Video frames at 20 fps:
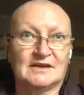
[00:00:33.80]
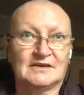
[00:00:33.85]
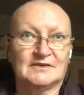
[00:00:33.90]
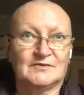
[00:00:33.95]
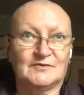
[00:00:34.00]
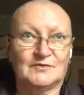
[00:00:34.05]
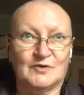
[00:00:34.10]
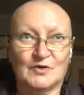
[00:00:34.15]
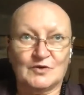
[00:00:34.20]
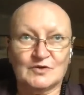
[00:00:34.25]
The
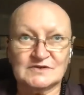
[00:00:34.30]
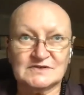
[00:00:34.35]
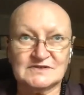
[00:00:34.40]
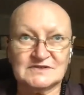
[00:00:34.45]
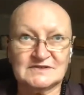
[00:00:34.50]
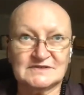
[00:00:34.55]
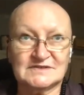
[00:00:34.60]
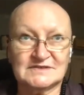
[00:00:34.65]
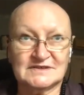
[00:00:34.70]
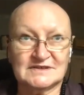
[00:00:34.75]

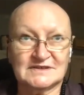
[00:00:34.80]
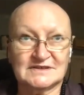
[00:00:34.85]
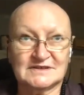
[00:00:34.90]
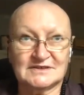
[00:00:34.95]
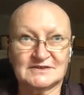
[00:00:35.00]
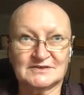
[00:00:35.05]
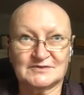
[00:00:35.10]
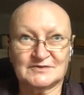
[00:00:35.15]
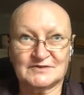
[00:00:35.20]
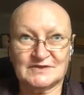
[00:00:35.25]
first
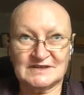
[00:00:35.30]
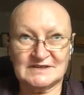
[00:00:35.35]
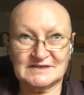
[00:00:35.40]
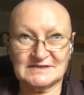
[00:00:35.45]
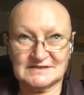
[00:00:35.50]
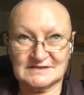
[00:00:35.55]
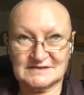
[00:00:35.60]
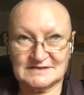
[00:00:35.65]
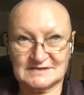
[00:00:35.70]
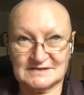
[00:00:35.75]
of
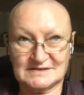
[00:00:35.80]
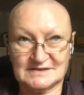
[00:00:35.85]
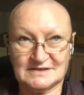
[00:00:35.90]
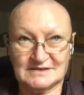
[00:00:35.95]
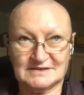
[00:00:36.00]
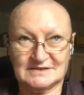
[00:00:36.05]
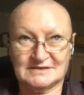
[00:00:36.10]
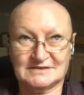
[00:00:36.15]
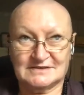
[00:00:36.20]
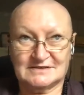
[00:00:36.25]
these
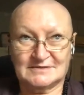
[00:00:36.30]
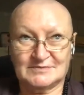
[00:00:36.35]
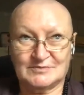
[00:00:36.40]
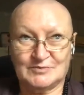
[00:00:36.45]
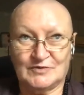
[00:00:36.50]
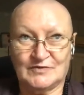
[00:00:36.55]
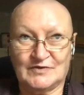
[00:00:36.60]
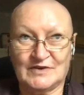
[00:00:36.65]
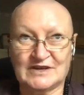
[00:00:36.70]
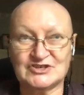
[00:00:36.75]

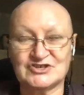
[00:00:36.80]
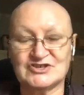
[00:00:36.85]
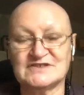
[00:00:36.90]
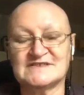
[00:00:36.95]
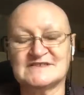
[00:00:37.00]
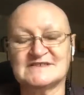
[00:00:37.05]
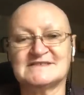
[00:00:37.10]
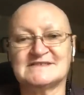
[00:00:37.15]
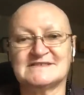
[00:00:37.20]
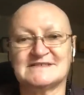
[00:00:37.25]

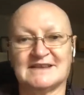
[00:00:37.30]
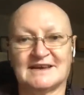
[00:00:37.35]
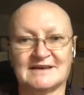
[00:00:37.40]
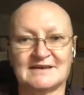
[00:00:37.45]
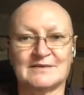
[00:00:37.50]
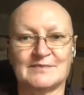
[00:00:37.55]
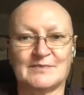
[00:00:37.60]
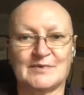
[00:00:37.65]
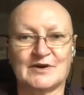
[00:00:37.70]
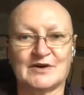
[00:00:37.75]
perfections is
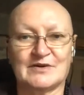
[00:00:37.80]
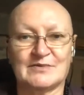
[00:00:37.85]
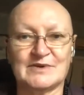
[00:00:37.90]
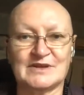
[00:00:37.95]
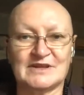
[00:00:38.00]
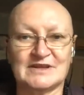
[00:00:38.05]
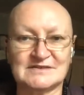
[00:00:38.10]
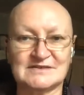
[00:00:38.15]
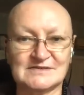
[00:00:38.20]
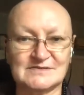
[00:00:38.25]

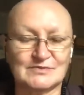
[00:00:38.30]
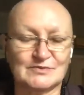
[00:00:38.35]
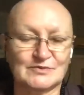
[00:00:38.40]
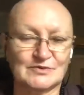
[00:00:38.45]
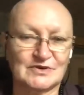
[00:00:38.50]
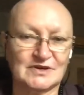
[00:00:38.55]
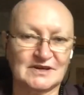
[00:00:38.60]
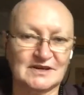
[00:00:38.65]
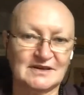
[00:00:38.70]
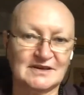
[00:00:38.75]
Dāna-pāramī. That's
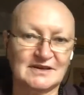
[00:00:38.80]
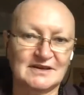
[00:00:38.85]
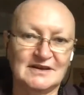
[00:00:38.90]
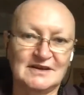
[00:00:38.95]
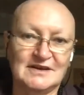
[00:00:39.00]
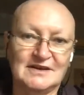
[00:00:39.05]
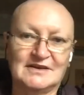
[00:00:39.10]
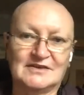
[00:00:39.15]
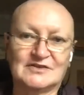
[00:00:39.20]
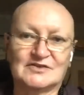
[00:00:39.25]
what I
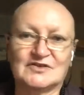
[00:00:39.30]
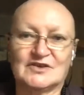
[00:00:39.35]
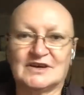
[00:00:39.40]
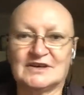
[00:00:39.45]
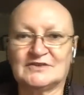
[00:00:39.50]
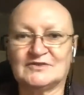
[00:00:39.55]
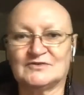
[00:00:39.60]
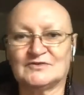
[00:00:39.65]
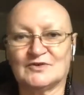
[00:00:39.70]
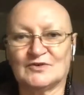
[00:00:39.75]
try
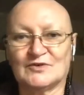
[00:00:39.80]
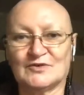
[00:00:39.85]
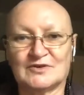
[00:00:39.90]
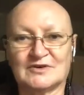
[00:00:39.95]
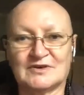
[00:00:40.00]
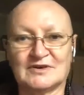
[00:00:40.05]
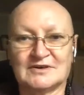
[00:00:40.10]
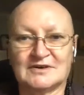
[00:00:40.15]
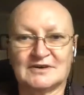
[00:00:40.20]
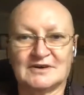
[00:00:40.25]
to talk
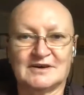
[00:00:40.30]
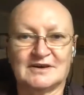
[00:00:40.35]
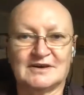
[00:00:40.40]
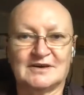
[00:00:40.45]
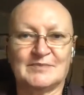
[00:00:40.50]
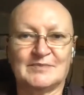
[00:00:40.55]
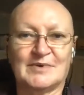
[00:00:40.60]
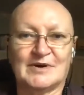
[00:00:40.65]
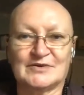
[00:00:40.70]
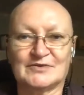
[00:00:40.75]

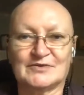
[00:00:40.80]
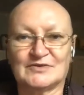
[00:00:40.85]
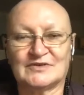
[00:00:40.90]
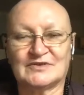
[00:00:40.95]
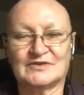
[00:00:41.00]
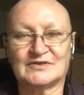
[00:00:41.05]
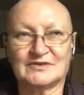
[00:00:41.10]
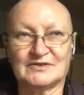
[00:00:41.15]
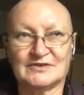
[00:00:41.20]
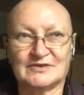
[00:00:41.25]
about
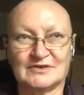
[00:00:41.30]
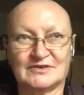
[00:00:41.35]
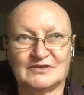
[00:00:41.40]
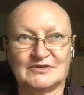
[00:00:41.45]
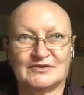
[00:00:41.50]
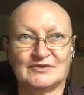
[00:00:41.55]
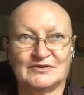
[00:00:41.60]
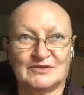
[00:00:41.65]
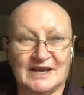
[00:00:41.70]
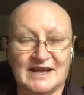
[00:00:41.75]

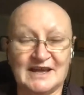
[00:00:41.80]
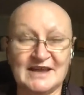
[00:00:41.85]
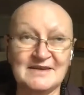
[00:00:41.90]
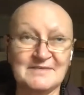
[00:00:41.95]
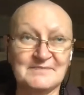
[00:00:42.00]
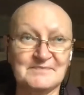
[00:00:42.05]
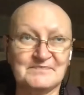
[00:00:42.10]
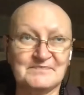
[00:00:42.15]
today.